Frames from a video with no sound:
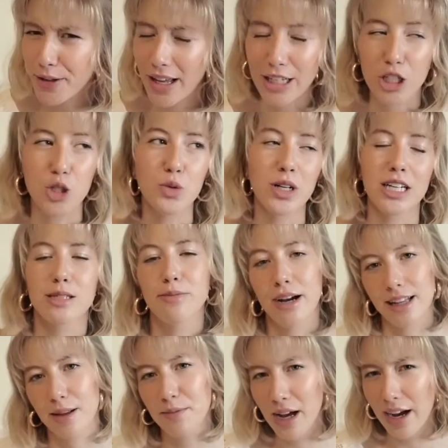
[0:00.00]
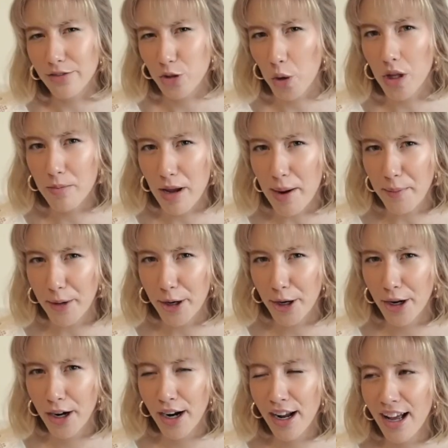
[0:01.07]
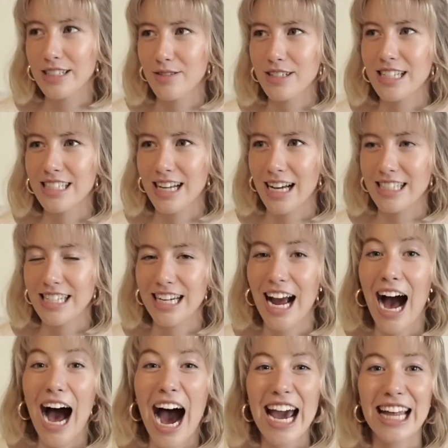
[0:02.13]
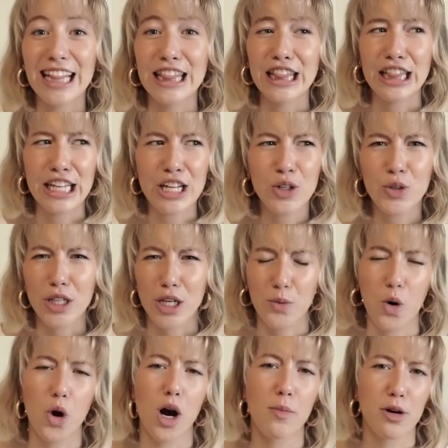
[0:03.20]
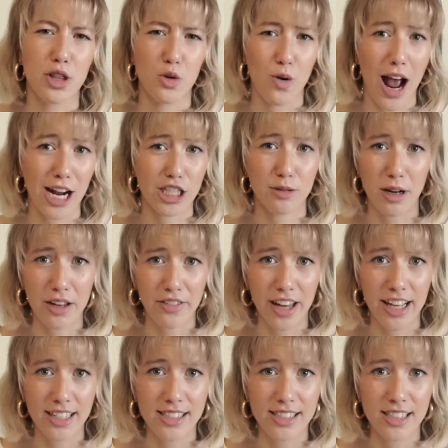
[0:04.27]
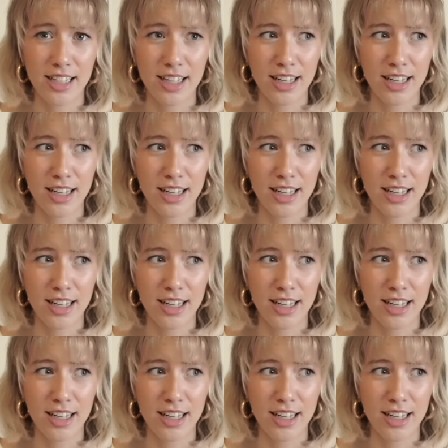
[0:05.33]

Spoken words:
like you'd expect them to have toilet paper. It was disgusting. I literally woke up with a rash on my face,